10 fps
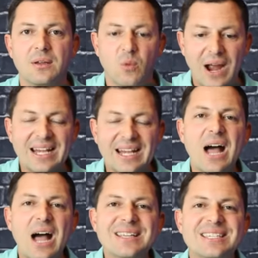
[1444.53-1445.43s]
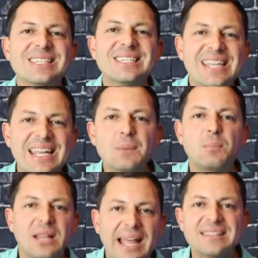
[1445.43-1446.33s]
Right now is seed
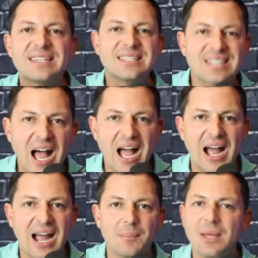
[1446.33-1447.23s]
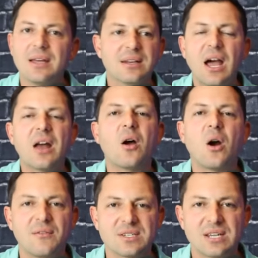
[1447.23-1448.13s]
planting time, not
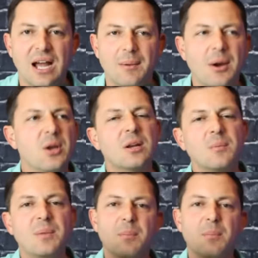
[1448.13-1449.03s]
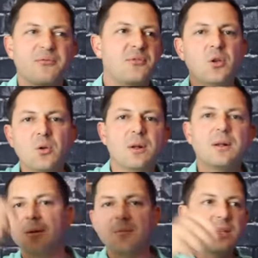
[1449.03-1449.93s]
harvest time. Are you going to pick up a few,
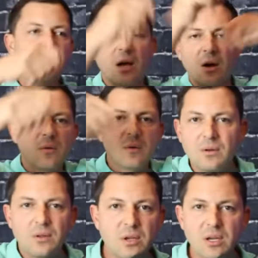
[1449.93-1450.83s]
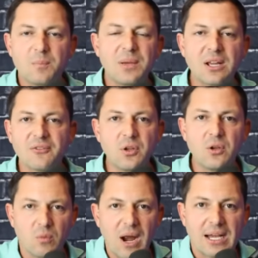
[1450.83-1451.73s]
you know, you're going to pick a
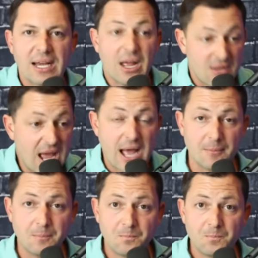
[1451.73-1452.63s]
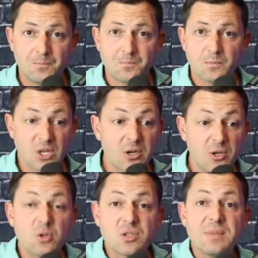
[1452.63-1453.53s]
few right now? Yeah. You're going
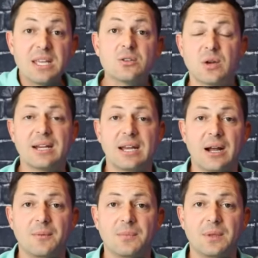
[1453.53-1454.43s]
to do some deals right now.